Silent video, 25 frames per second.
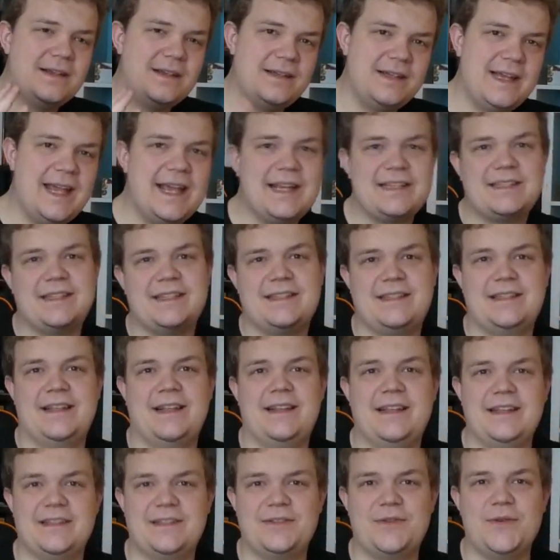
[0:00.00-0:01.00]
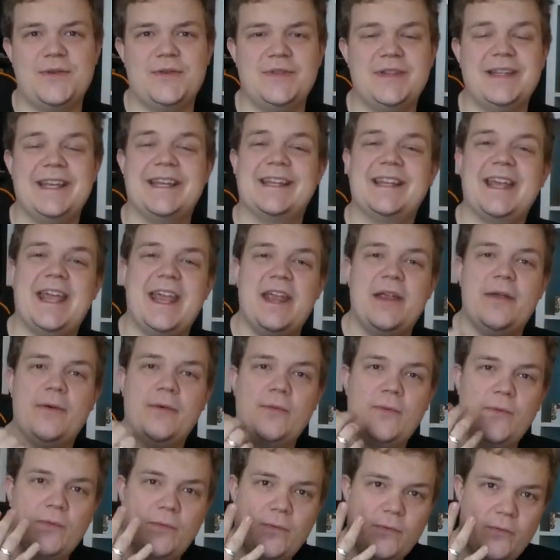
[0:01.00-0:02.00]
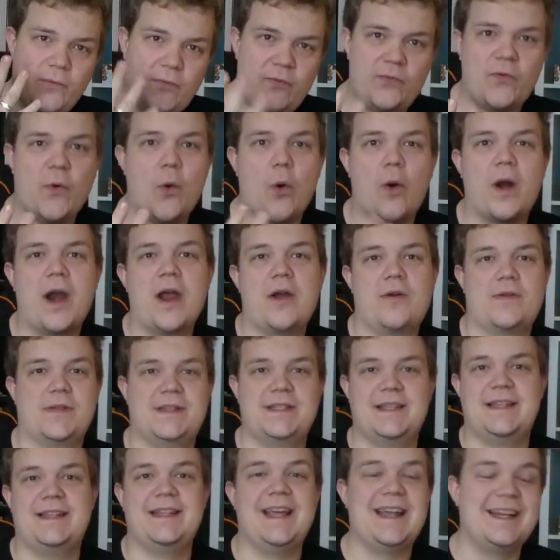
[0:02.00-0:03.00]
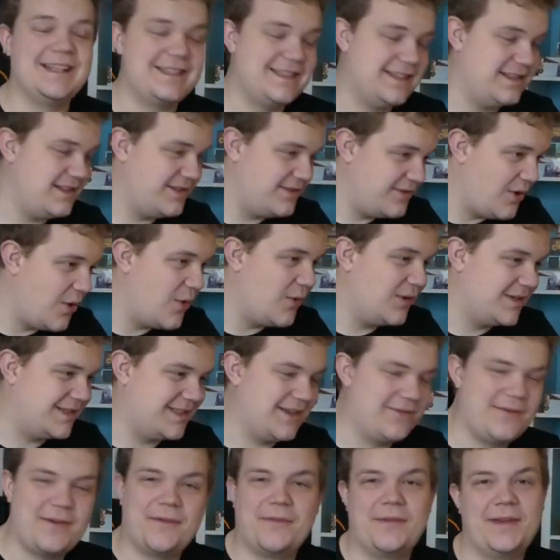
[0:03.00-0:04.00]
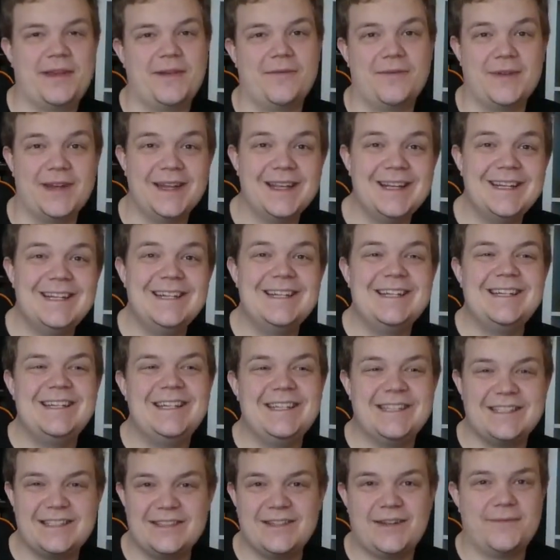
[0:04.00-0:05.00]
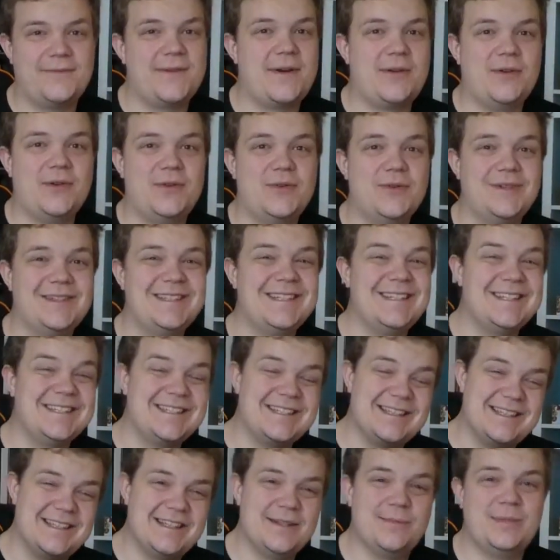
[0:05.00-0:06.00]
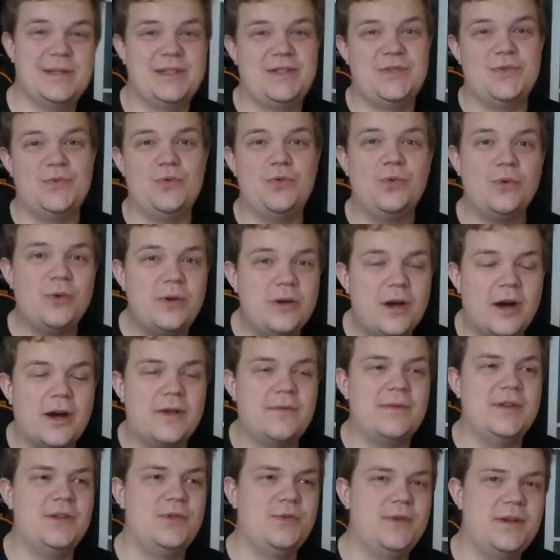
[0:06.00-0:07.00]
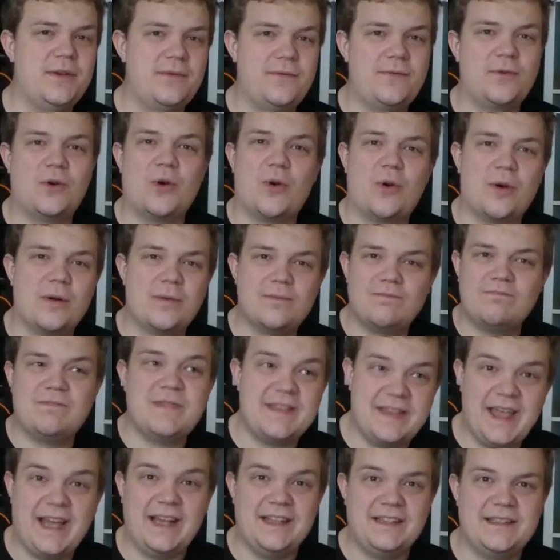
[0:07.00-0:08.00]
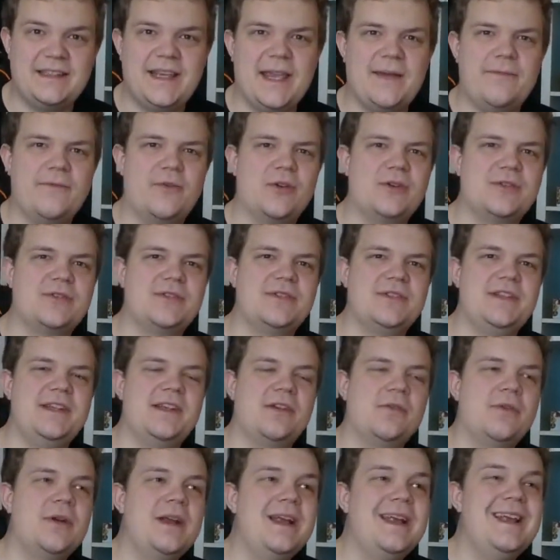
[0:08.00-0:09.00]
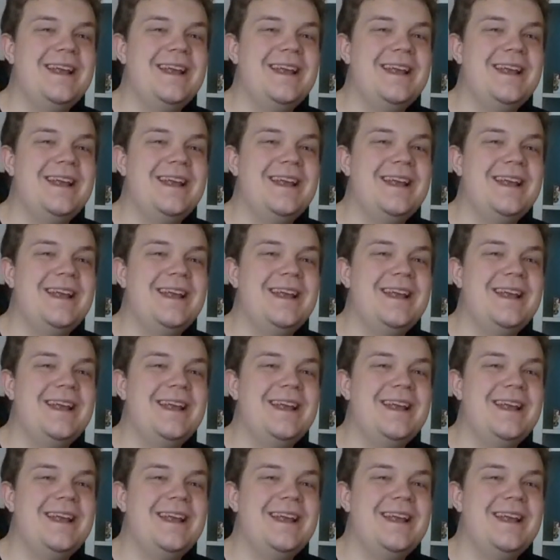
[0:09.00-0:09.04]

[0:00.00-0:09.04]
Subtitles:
XXL is going to get a 4 out of 10. That is the lowest I've ever given. It's not very good. It's a little bit too convoluted for dice game version here.